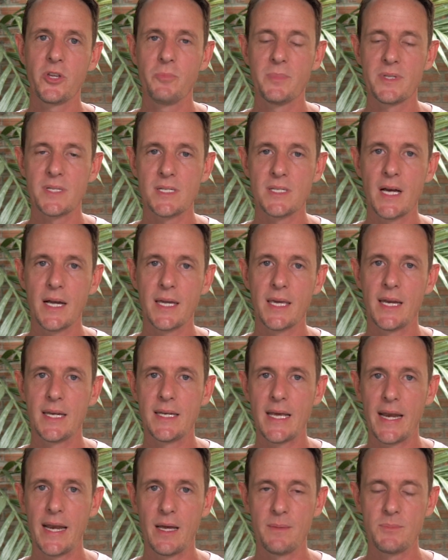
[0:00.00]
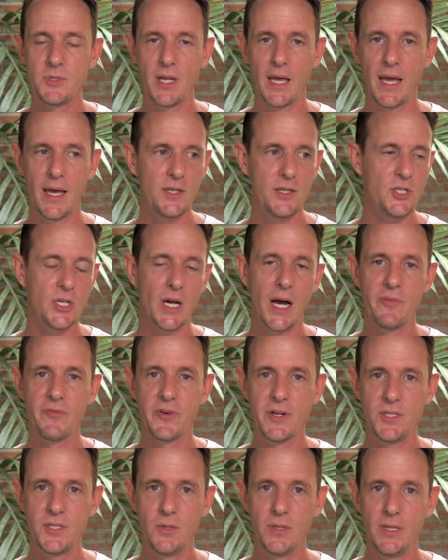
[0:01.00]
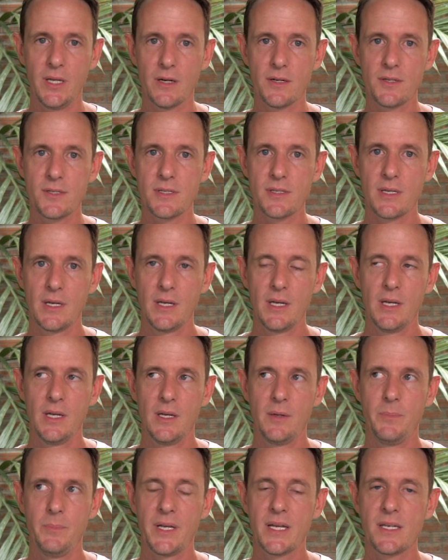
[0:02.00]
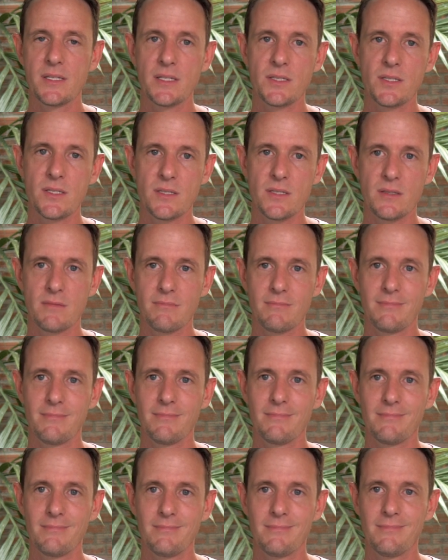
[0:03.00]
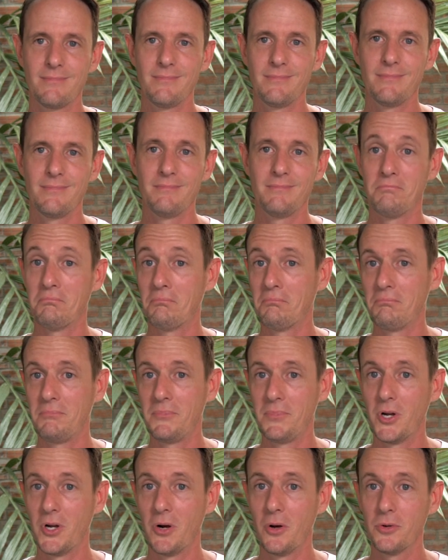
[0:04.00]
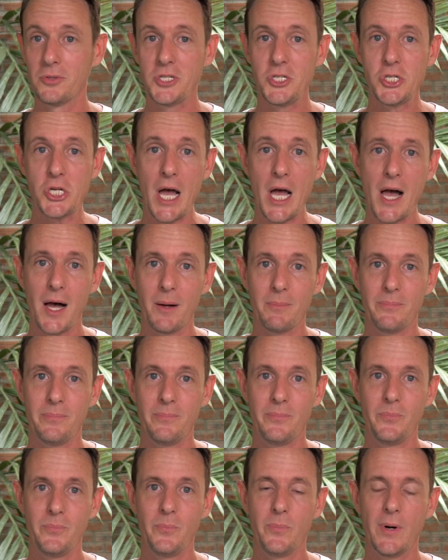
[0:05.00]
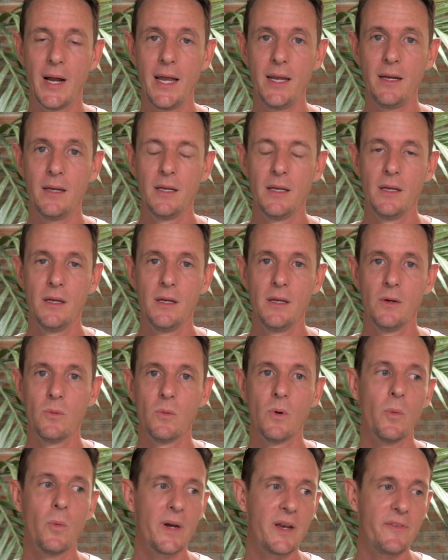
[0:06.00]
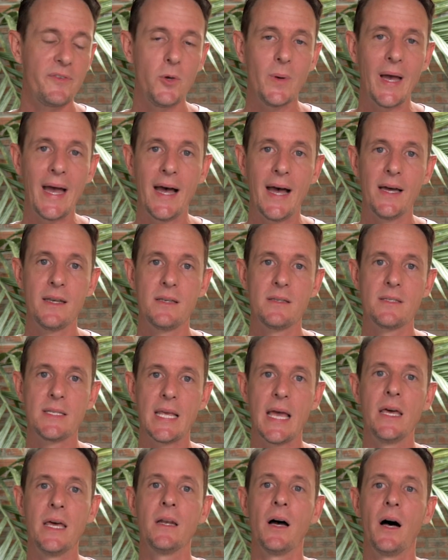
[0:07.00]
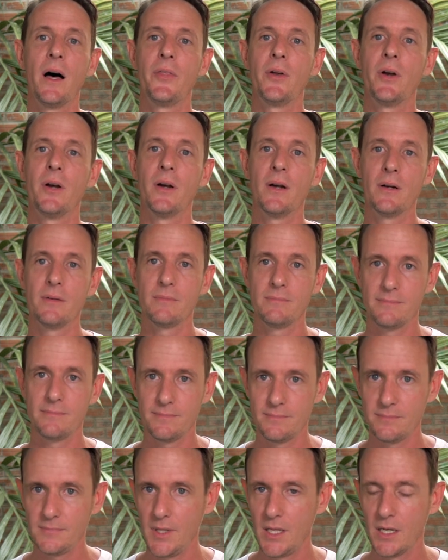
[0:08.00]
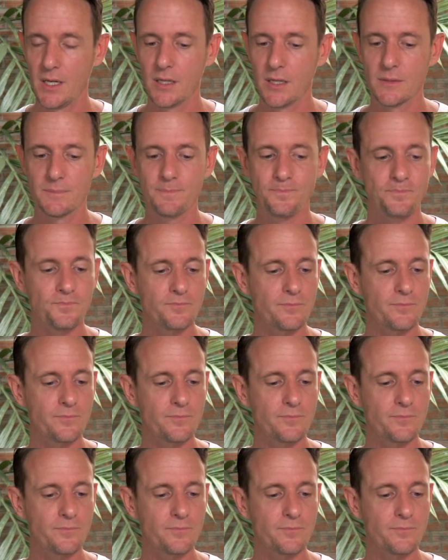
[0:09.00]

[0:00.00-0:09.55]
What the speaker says: you've been stuck in a dead-end job for 2 years because it's your only job, right? Well, what if you had 10 other, you know,